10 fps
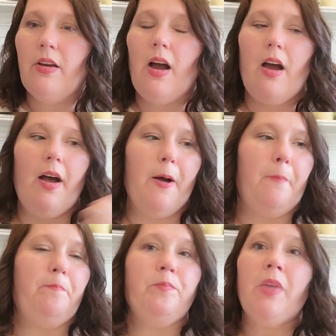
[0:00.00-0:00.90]

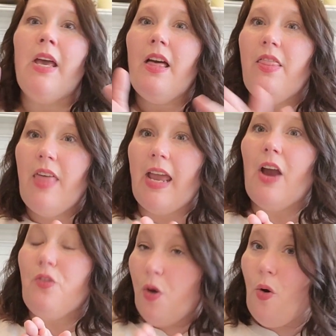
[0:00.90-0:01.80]
They
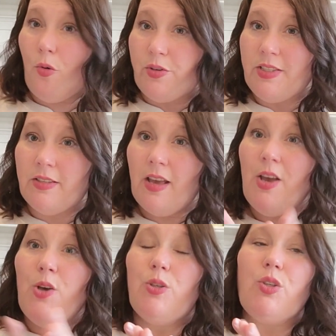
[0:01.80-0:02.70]
are the hosts.
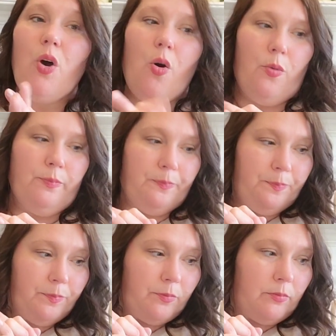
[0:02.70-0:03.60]
So
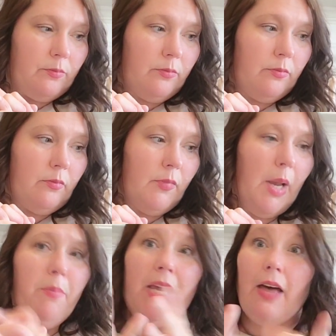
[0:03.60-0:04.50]

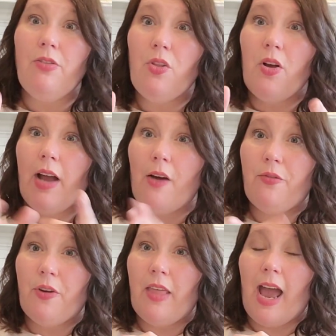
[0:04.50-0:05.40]
be on the lookout
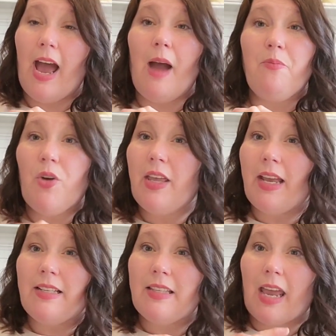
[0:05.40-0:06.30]
for that. I'm really
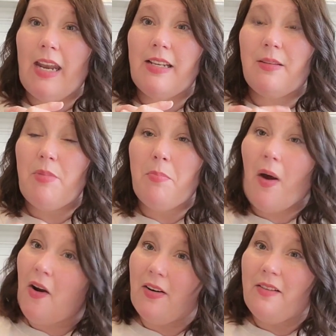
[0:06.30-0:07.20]
excited to be
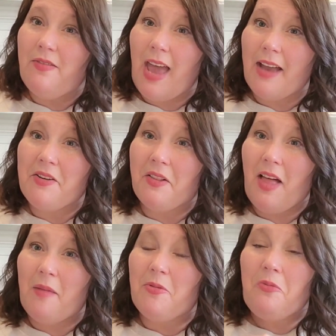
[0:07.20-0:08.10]
part of that
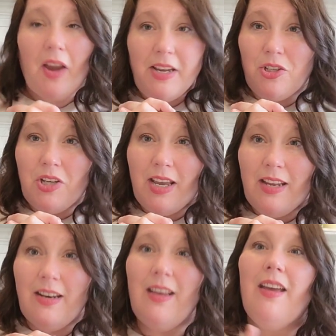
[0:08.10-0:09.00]

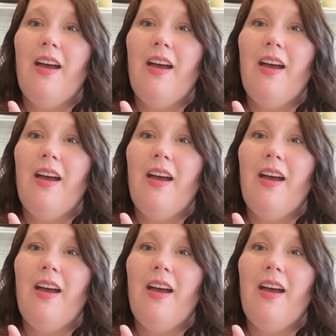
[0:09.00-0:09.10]
collaboration.